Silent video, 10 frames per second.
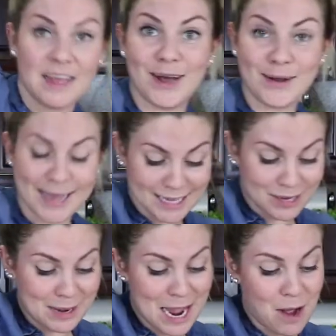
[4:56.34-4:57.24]
Okay, so
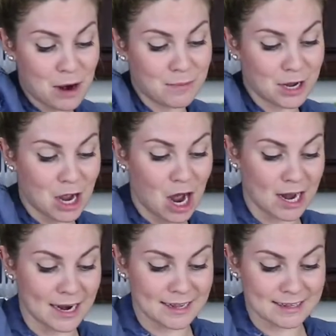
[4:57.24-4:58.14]
now our
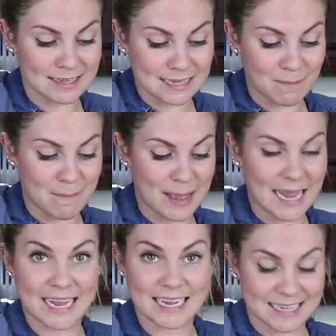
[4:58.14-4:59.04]
ricotta is this
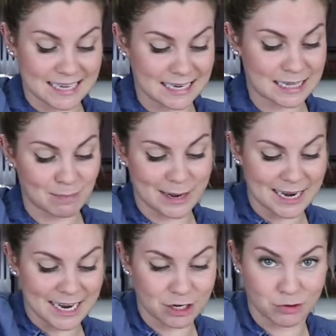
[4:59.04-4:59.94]
amazing
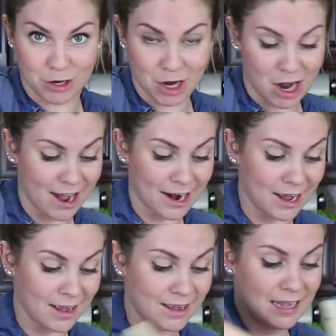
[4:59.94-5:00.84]
spinach
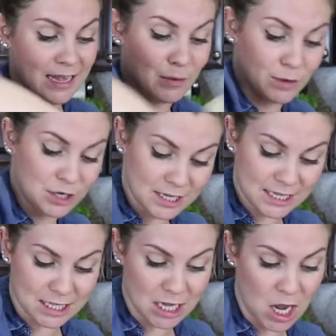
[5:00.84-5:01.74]
ricotta, which is
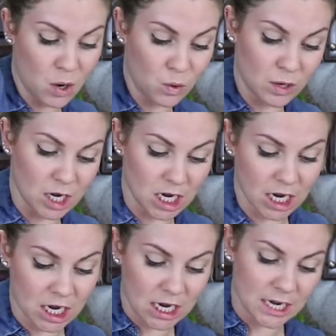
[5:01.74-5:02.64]
so
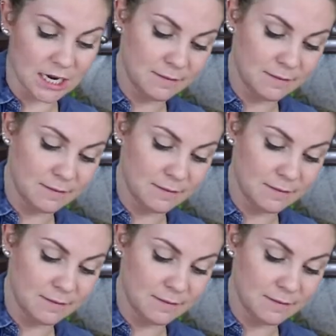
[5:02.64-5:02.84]
good.